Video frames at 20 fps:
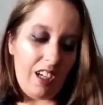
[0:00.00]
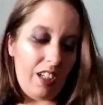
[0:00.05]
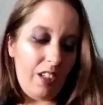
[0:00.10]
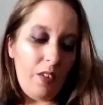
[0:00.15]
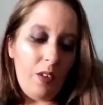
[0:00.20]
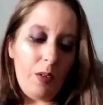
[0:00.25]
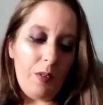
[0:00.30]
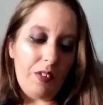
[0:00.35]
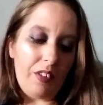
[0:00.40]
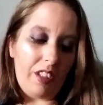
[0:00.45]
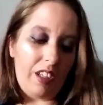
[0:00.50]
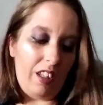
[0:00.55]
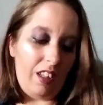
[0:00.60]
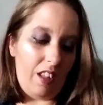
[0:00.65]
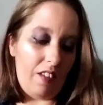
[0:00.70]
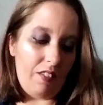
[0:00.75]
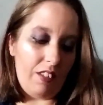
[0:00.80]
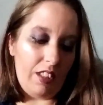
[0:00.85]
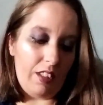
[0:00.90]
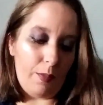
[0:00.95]
I knew I was going to
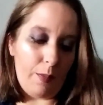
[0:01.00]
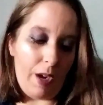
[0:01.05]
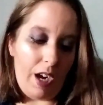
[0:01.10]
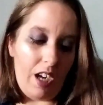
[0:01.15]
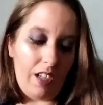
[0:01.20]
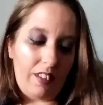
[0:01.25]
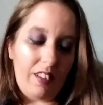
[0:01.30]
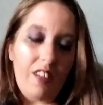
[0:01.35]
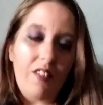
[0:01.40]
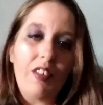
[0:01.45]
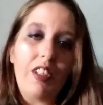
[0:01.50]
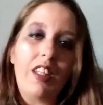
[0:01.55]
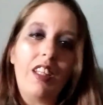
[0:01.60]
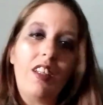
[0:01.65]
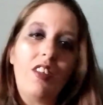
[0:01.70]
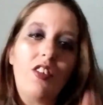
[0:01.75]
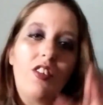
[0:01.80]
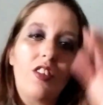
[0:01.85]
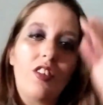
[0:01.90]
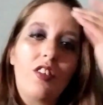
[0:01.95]
love this box.
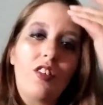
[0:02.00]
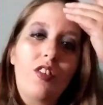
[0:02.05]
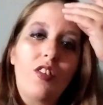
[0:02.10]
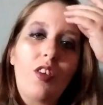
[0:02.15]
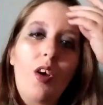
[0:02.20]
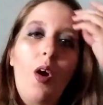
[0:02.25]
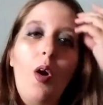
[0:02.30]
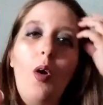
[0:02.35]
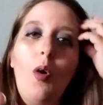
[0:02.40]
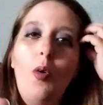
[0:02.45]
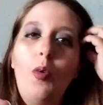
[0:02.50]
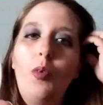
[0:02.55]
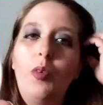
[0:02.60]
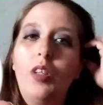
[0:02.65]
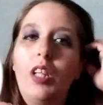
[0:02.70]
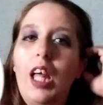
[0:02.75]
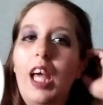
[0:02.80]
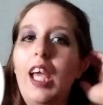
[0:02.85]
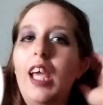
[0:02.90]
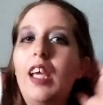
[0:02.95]
Everything is just so,
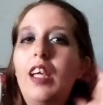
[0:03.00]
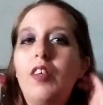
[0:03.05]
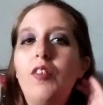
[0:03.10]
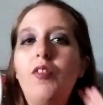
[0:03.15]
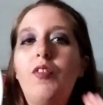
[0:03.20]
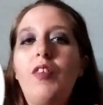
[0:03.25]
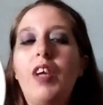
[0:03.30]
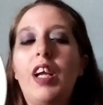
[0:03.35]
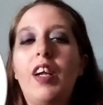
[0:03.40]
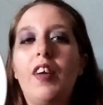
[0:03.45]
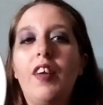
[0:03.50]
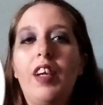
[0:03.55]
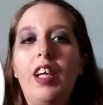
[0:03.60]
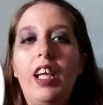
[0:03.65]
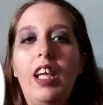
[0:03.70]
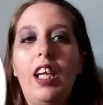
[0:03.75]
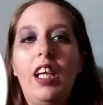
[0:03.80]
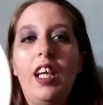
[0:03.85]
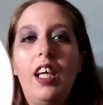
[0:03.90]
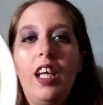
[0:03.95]
like,
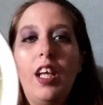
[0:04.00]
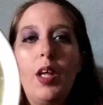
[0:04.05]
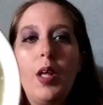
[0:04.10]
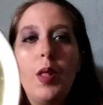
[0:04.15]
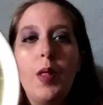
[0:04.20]
very,